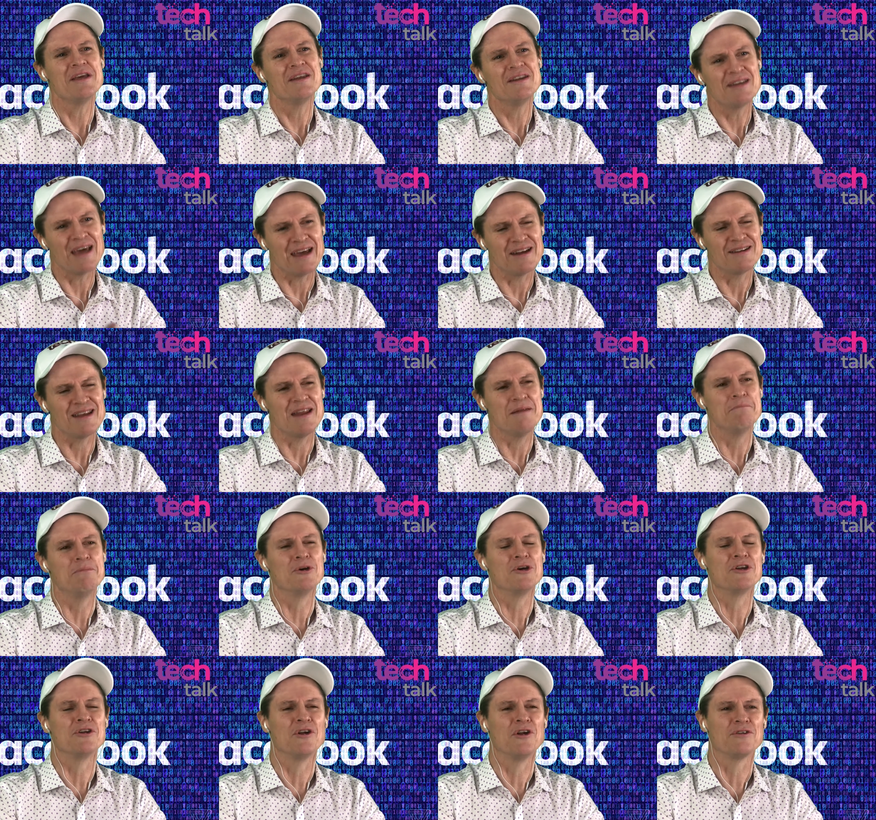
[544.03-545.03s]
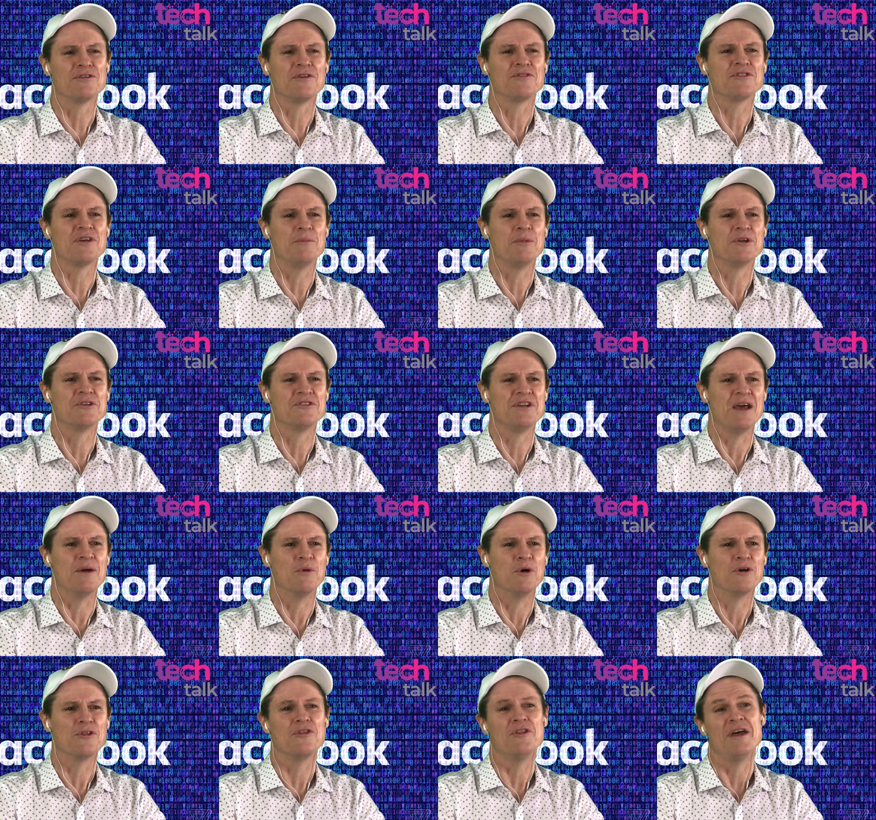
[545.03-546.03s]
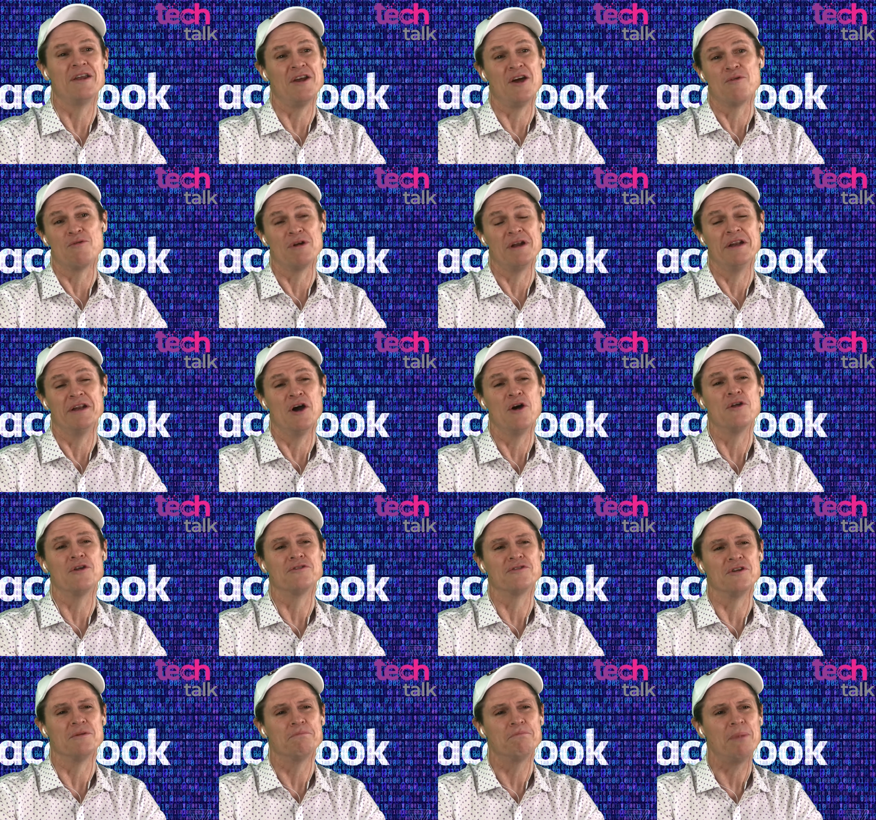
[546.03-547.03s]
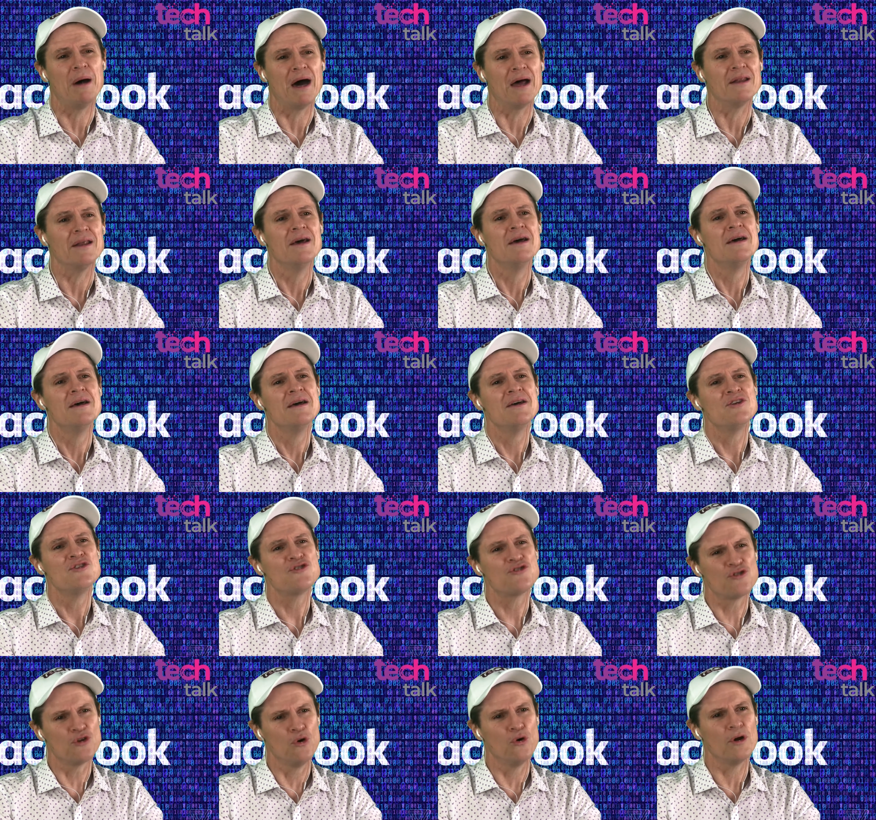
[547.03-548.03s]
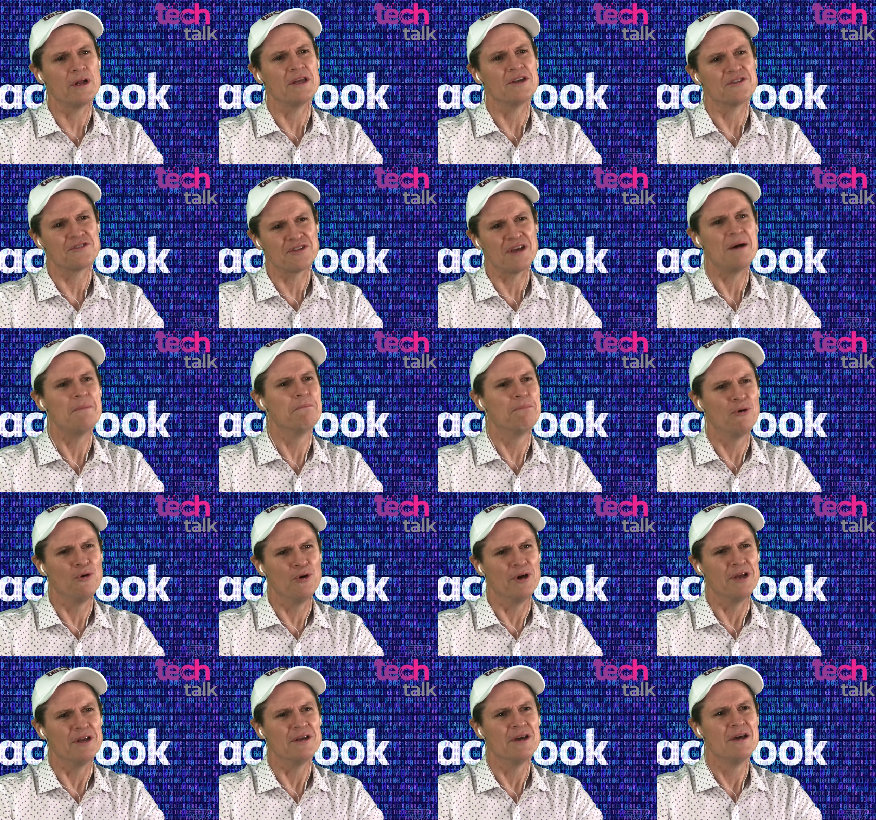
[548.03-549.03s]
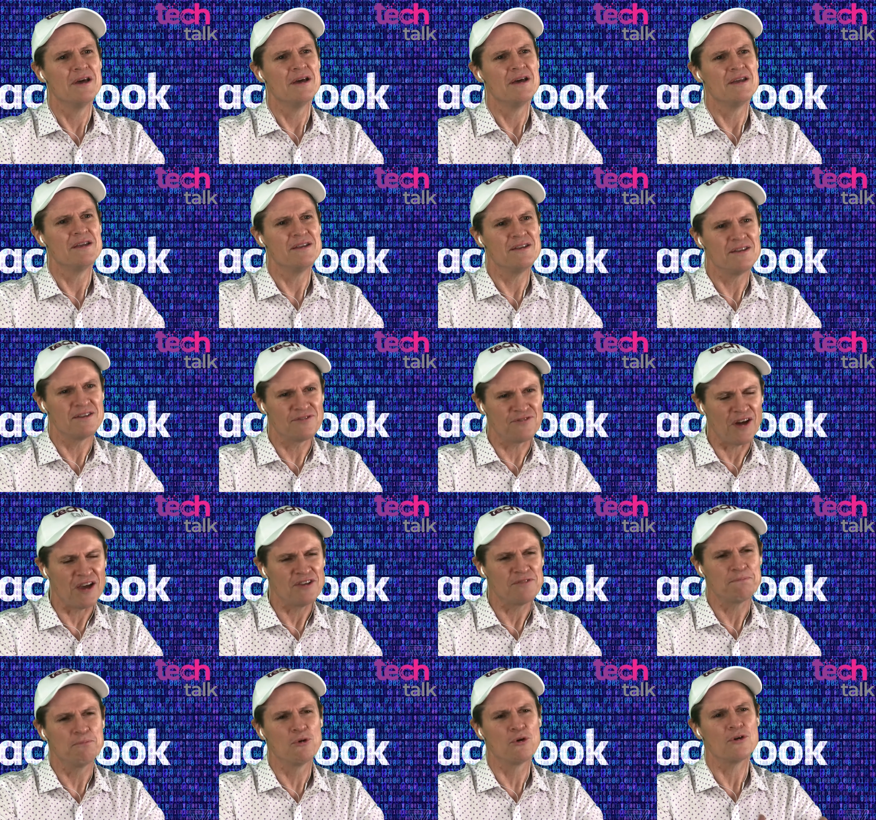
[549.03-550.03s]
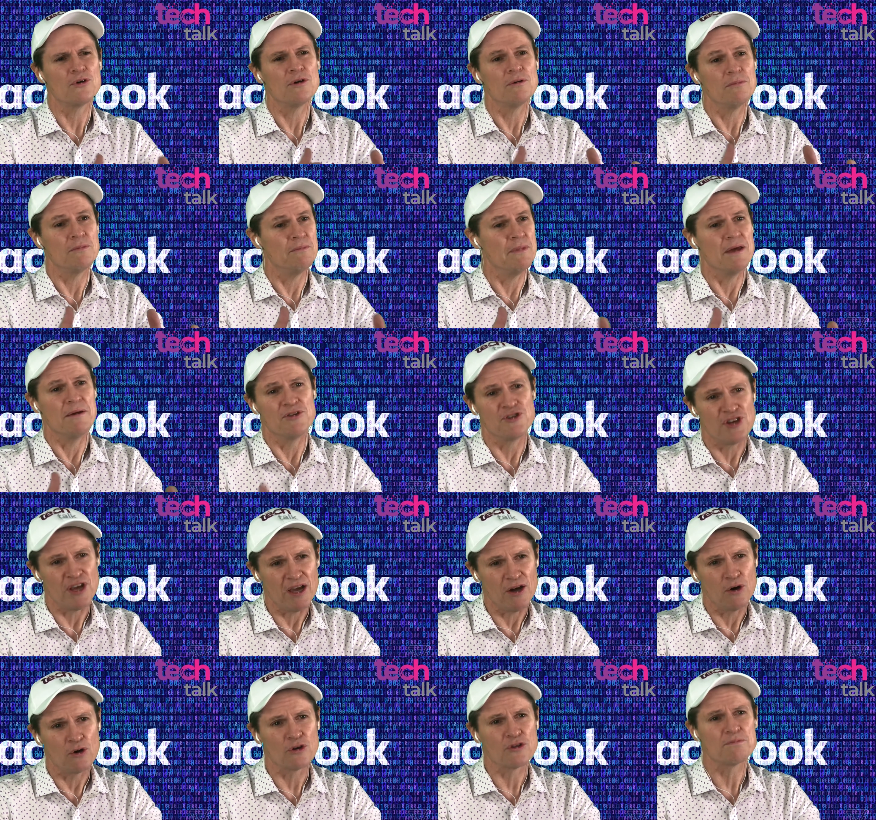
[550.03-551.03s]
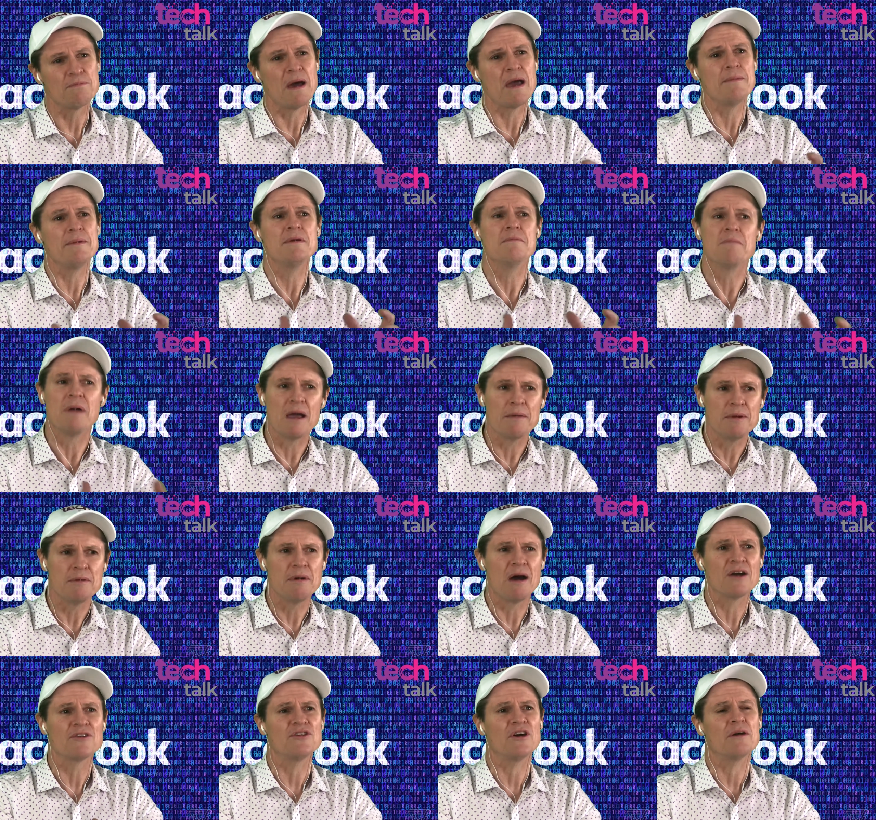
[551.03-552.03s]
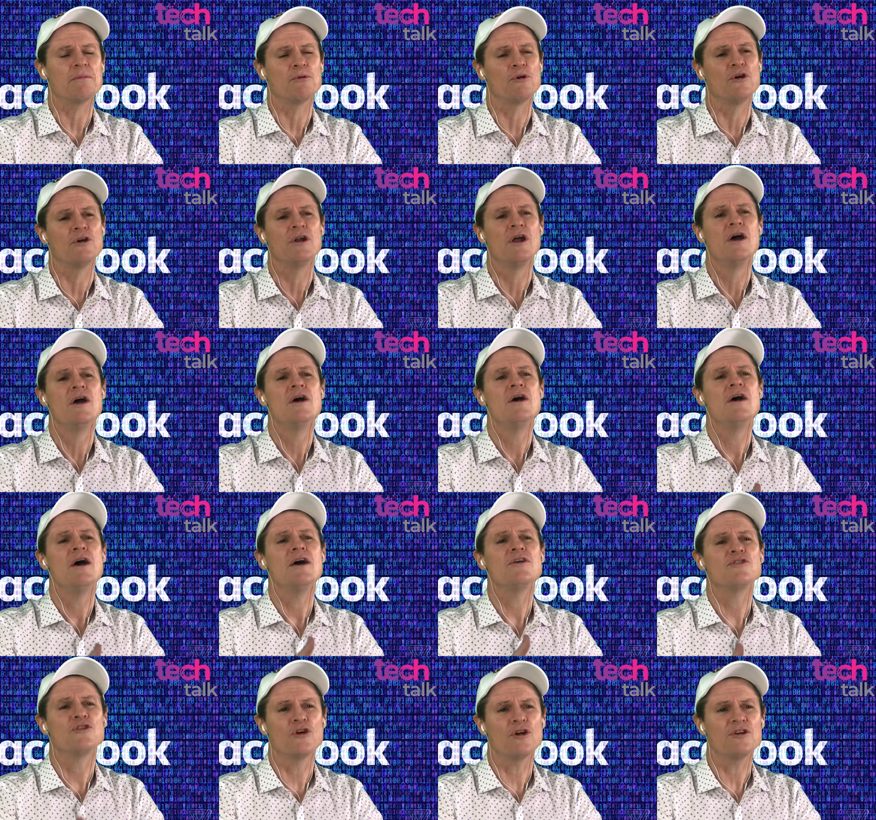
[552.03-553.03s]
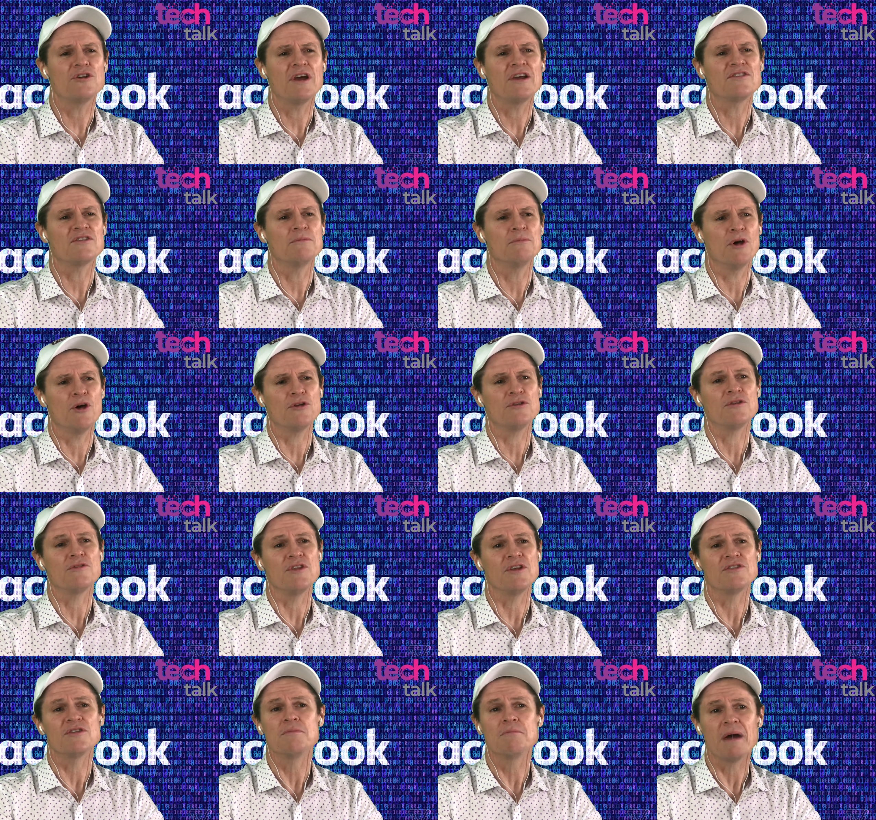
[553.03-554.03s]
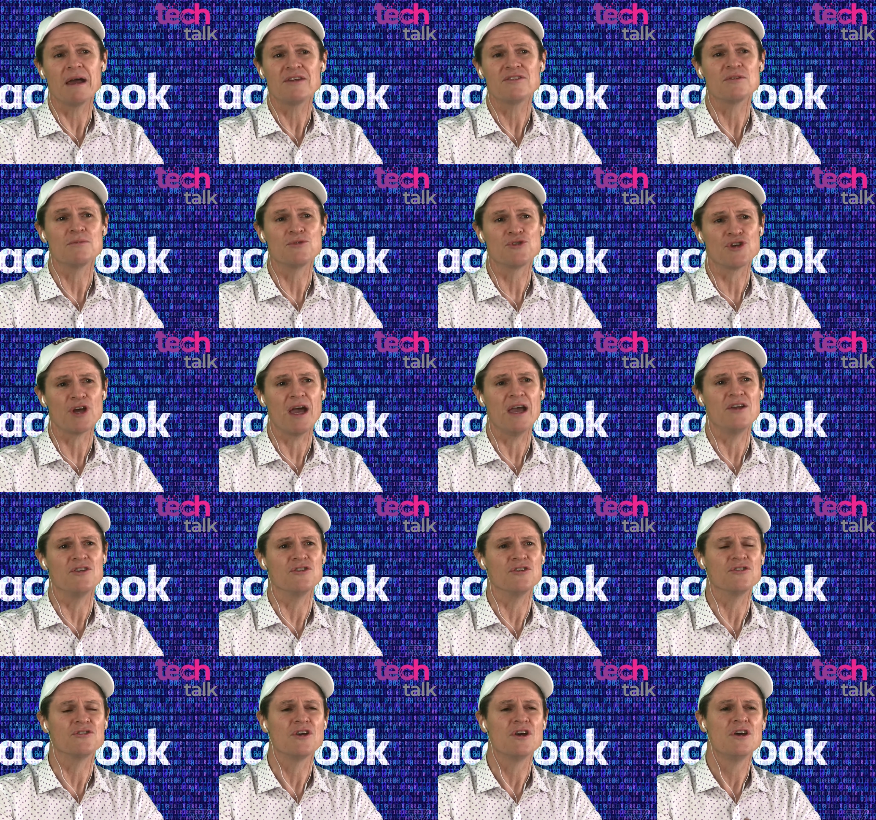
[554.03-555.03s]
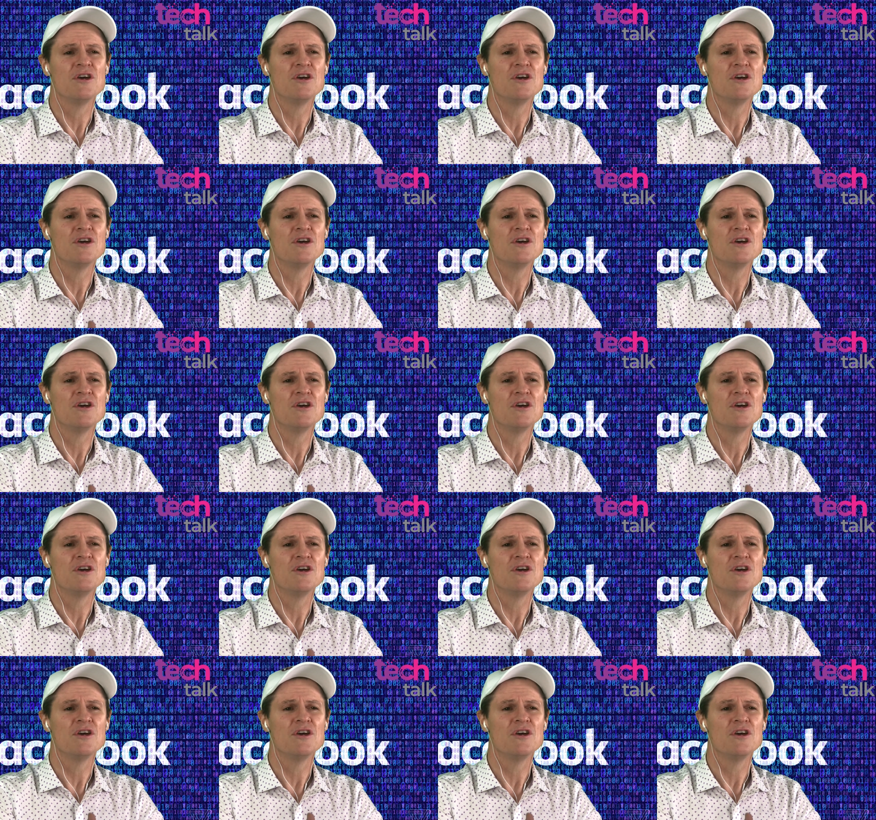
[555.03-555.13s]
can take $10 billion off someone's net wealth and they don't really notice it, but surely at some point, Facebook, their shareholders maybe Mark Zuckerberg, has got to take some notice of this and make some changes.